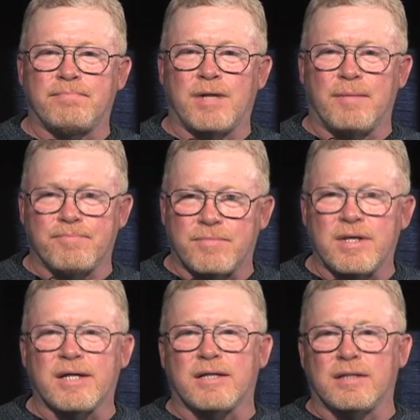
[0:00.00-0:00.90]
I'm
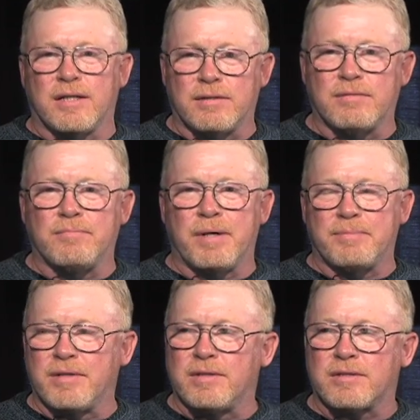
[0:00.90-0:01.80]
thinking that
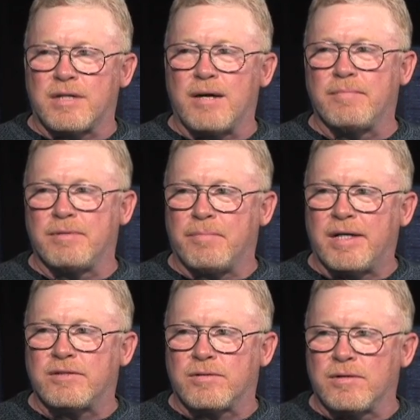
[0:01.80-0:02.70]
maybe this time it
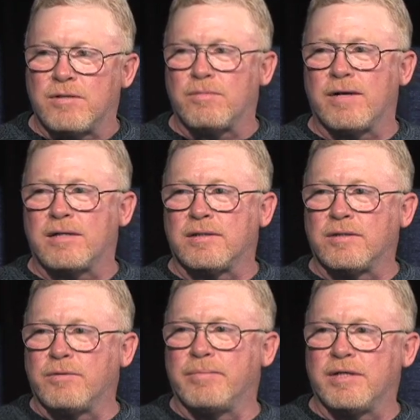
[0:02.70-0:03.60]
might turn it around a
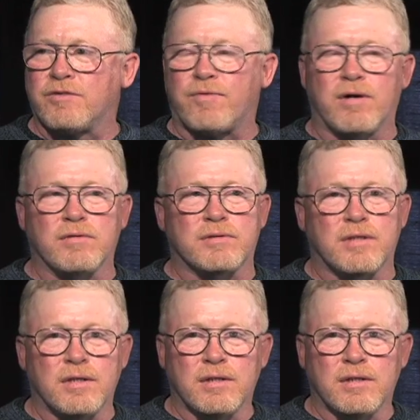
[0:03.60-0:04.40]
little bit as far as